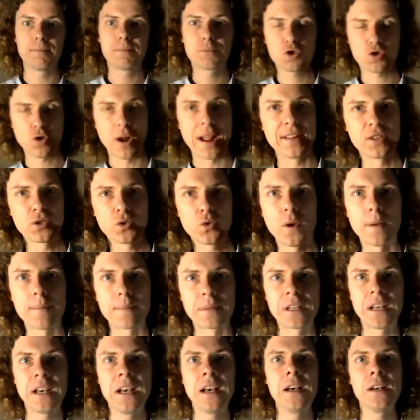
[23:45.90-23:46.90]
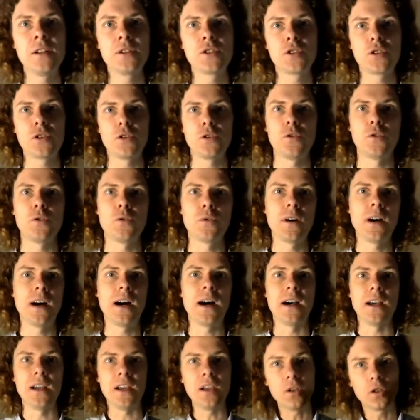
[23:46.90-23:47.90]
transcript to
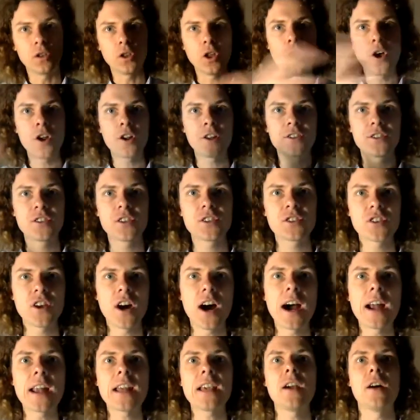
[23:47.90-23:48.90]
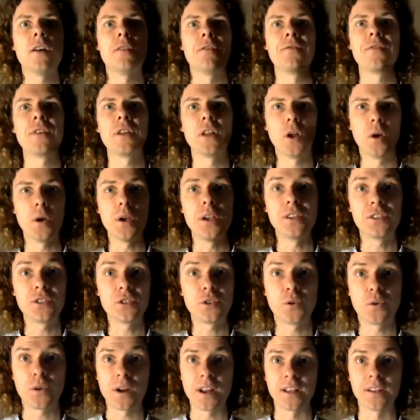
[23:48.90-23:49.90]
a learned society of fellow
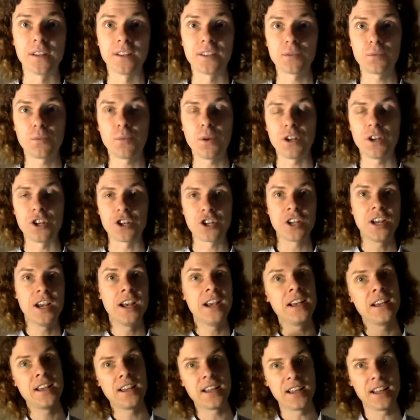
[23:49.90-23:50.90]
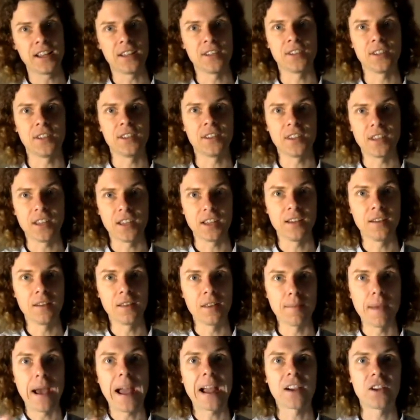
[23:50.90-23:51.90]
historians, which is in the
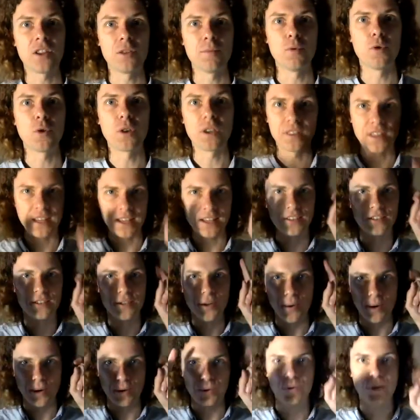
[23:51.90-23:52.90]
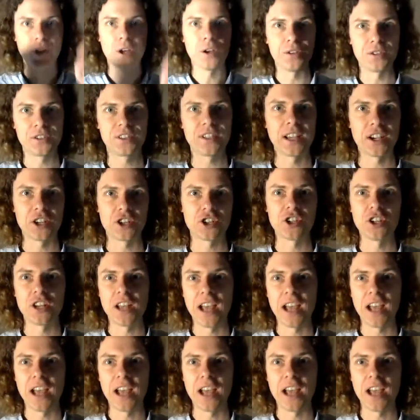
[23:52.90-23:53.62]
back of the book in the historical notes section.